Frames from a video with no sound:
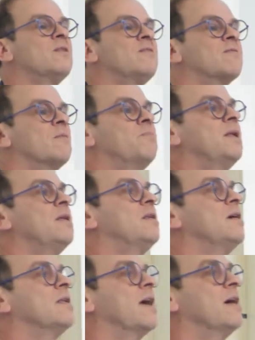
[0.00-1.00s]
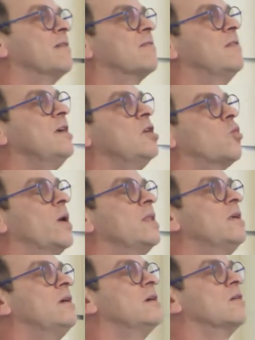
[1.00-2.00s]
disability in ASD
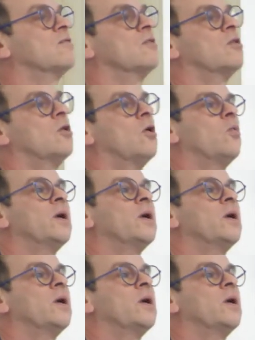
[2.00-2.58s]
20 years ago